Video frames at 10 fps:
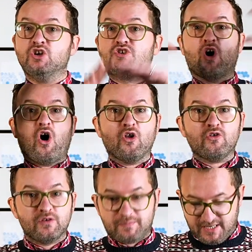to
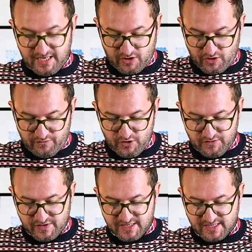honour a particular view
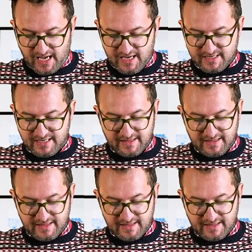of society.